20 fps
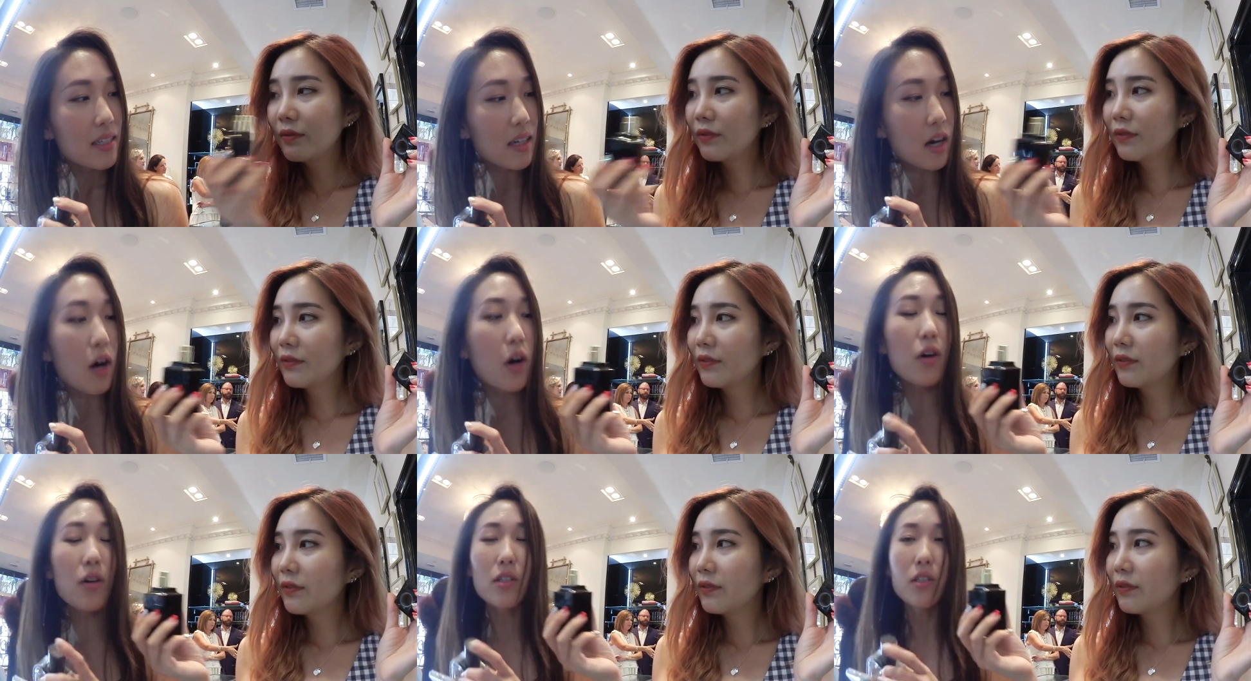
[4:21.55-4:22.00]

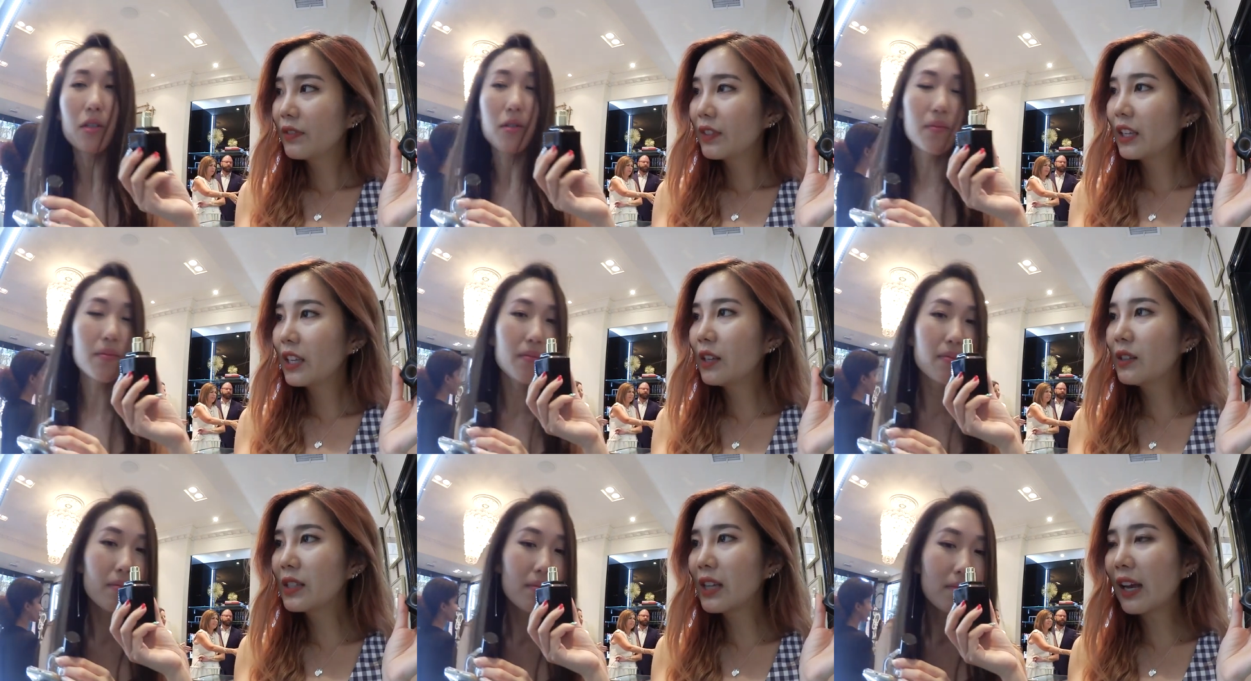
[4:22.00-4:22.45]
Speaker 1: Oh,
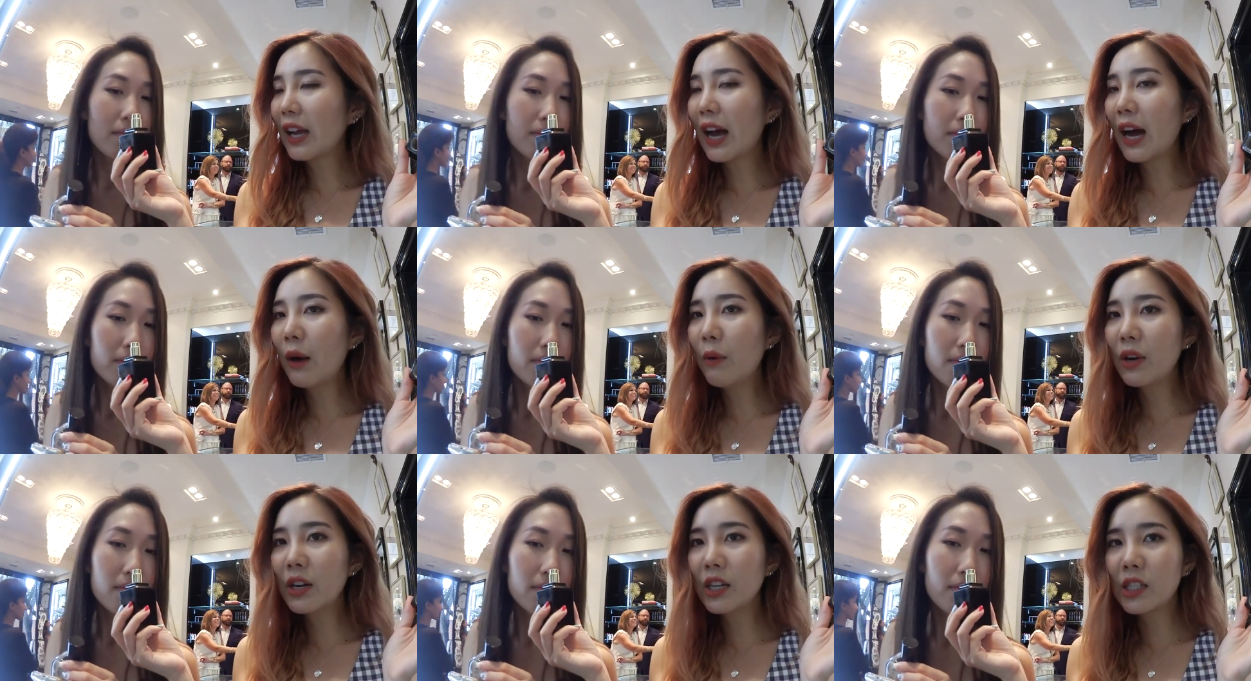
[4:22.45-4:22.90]
he's like,
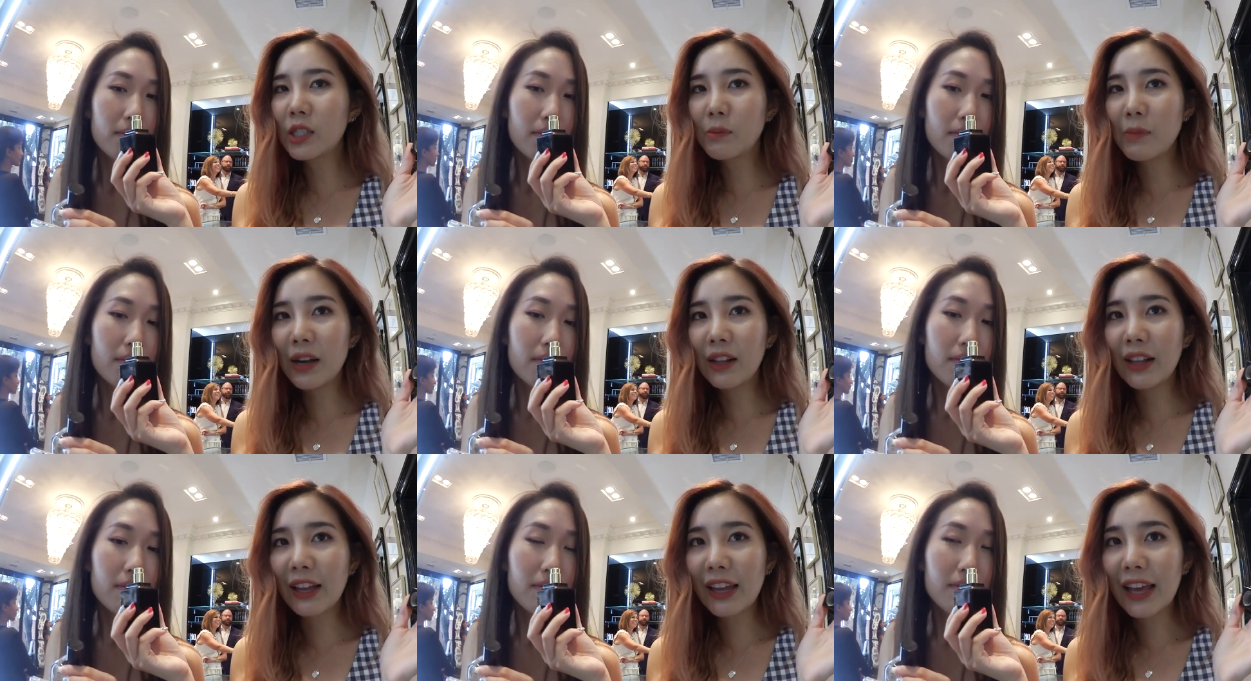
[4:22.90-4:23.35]
I want to
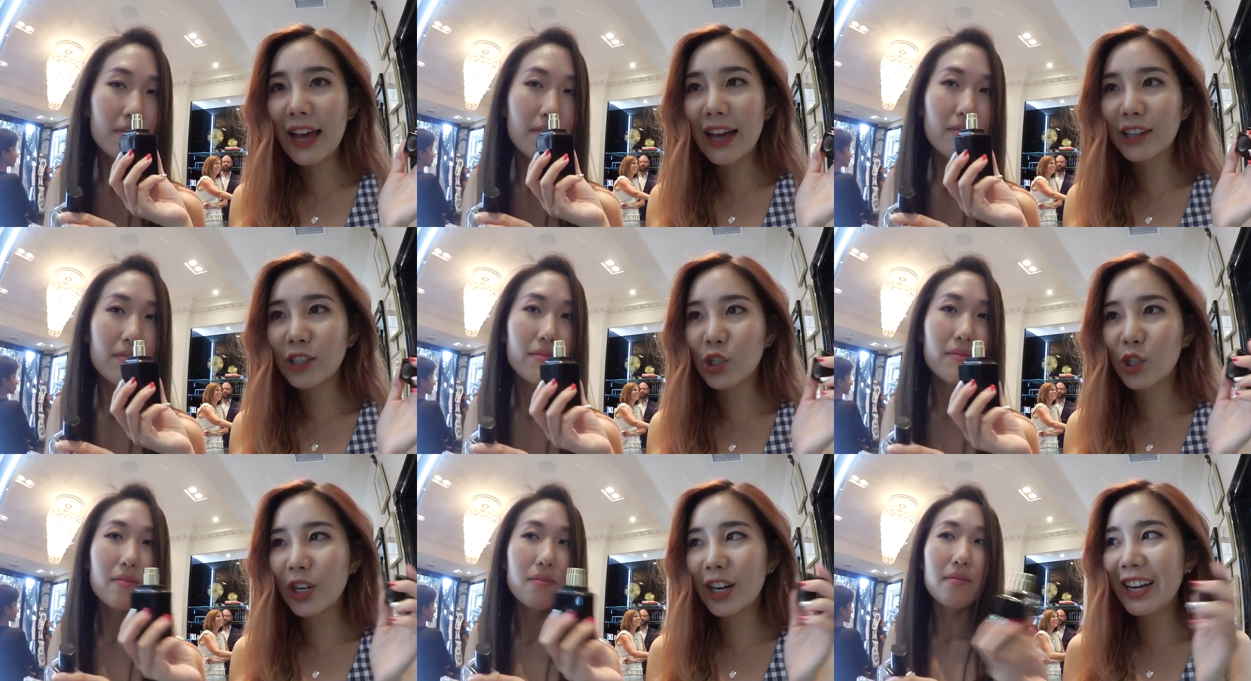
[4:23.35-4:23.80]
smell like
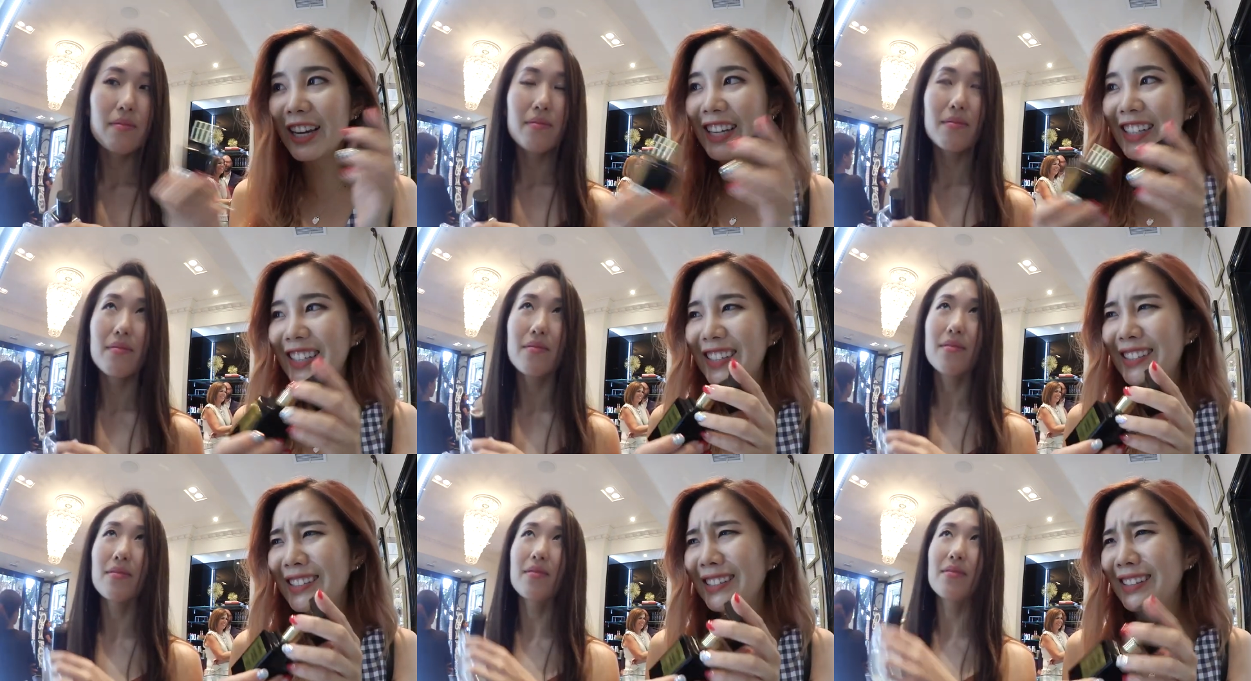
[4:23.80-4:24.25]
ashtrays.